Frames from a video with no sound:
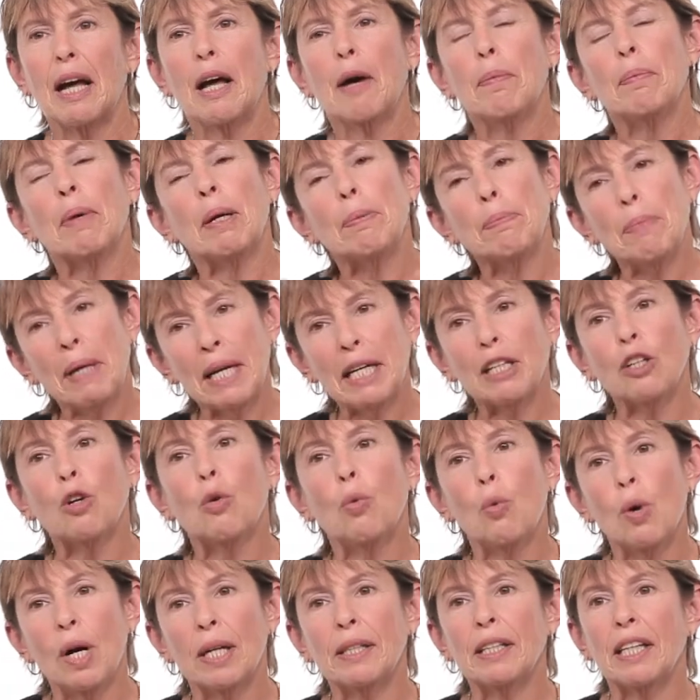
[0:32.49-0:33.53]
But pick
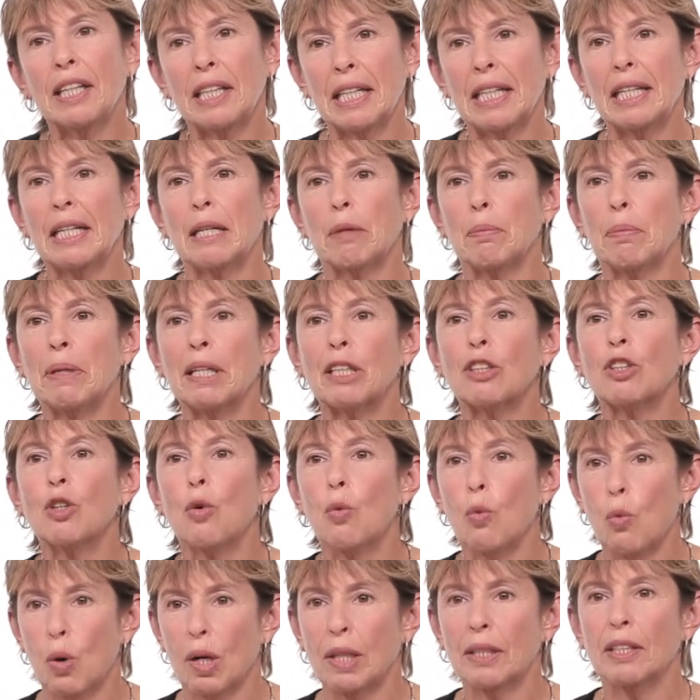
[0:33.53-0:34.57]
one thing, pick the
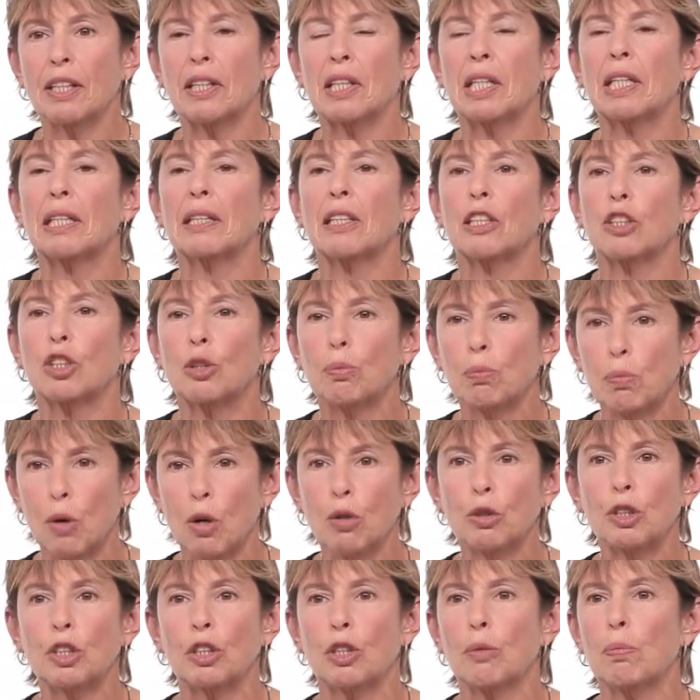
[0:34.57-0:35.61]
one thing that's
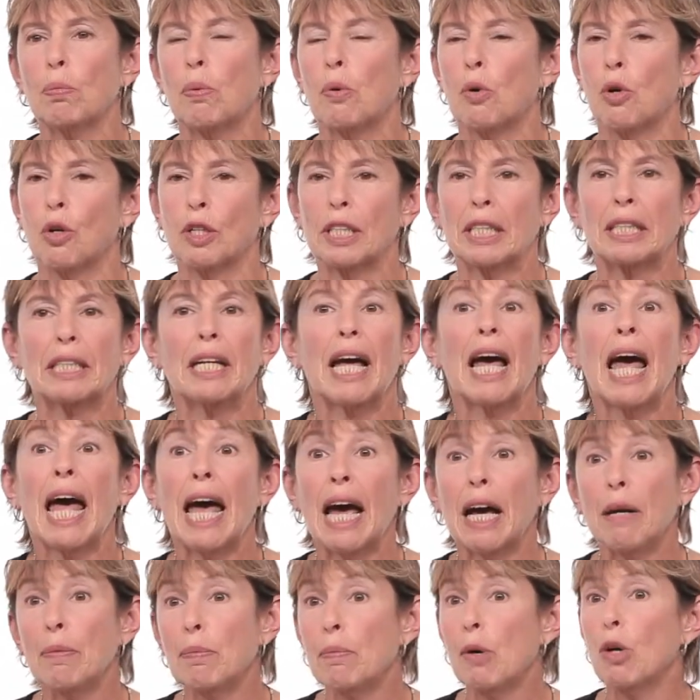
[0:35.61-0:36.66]
most important
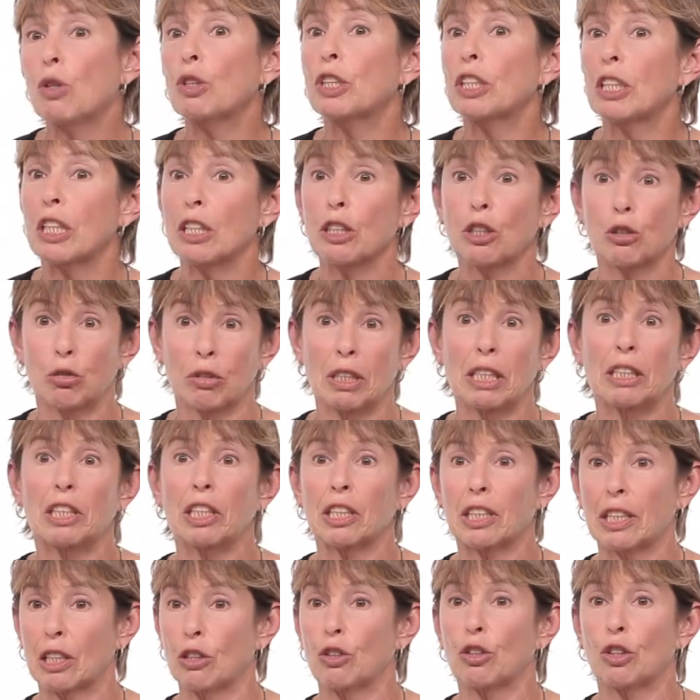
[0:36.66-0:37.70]
and most
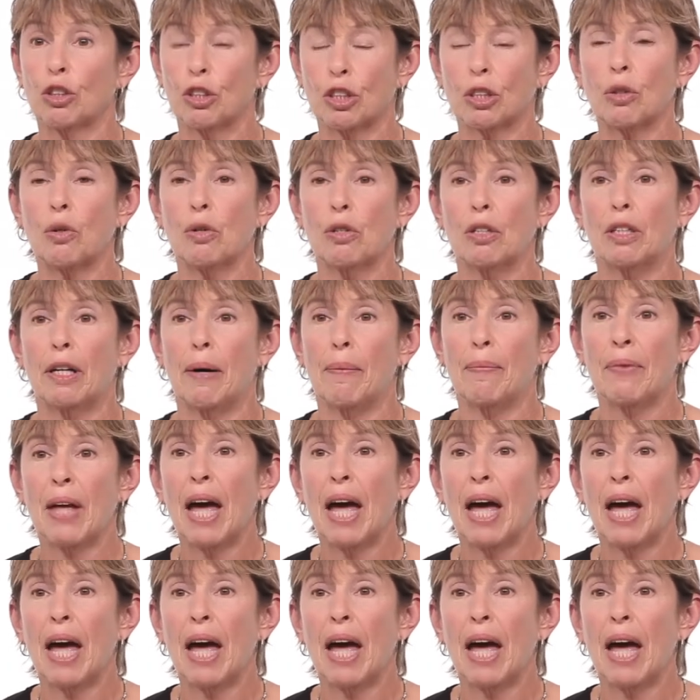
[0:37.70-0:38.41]
egregious in your school.